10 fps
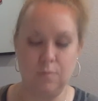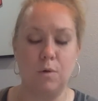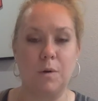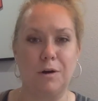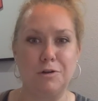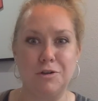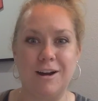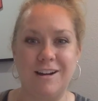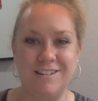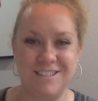or we're going to
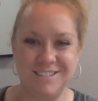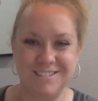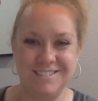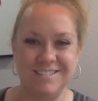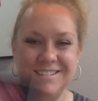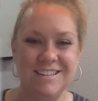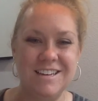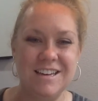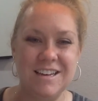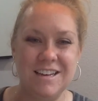try to do
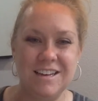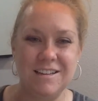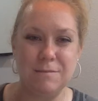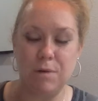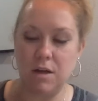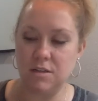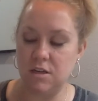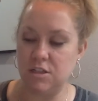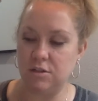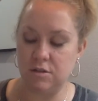
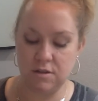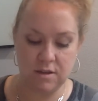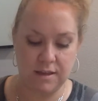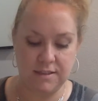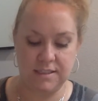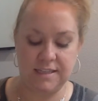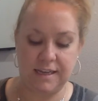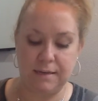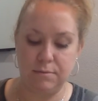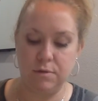Boxcar Children. That's the
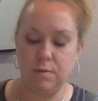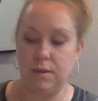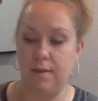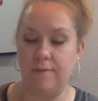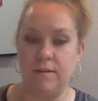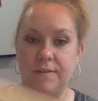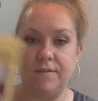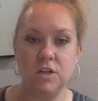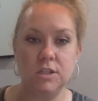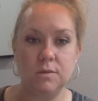second book. We loved the
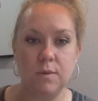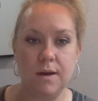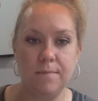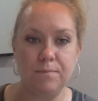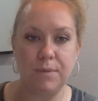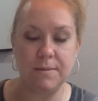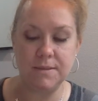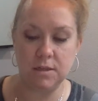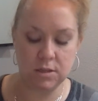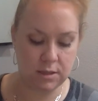first one.
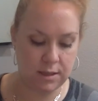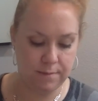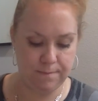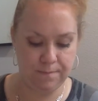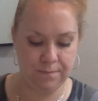Babysitter's Club,